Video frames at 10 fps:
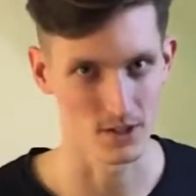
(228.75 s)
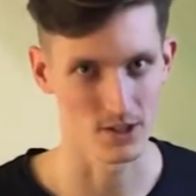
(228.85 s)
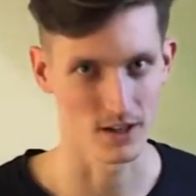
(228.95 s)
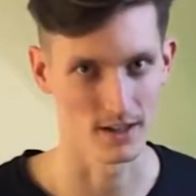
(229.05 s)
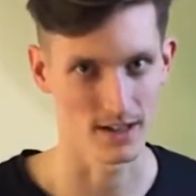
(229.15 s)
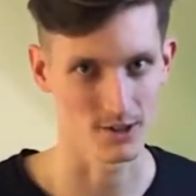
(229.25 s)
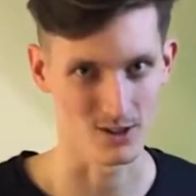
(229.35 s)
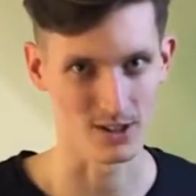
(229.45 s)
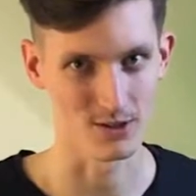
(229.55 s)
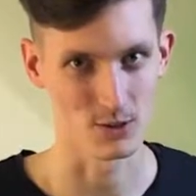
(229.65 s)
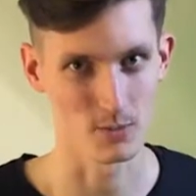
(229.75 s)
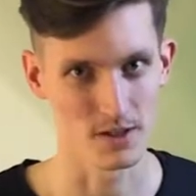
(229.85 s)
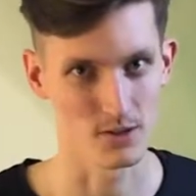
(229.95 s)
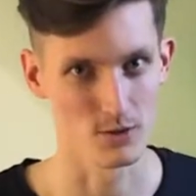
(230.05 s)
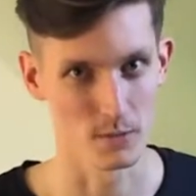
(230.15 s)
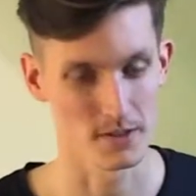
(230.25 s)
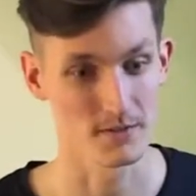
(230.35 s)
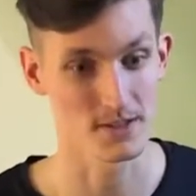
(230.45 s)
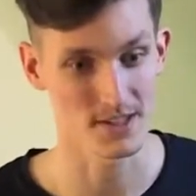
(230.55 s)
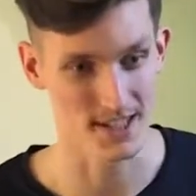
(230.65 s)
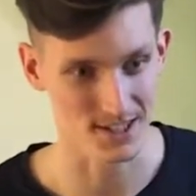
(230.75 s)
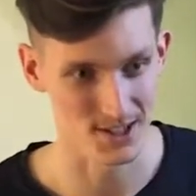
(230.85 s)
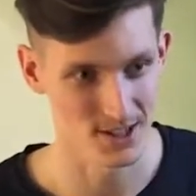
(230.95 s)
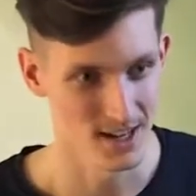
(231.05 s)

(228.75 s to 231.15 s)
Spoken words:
which are naturally grouped as groups of 6.